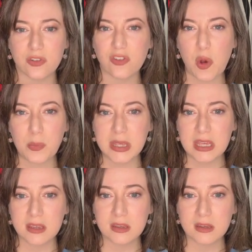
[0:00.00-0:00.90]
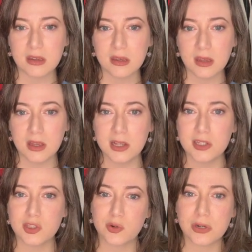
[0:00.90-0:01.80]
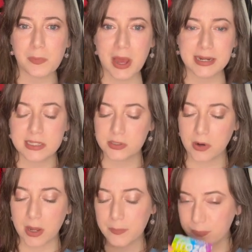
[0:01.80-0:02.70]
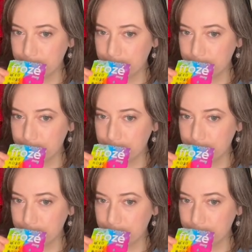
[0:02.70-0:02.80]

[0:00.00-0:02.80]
foamy sort of body scrub.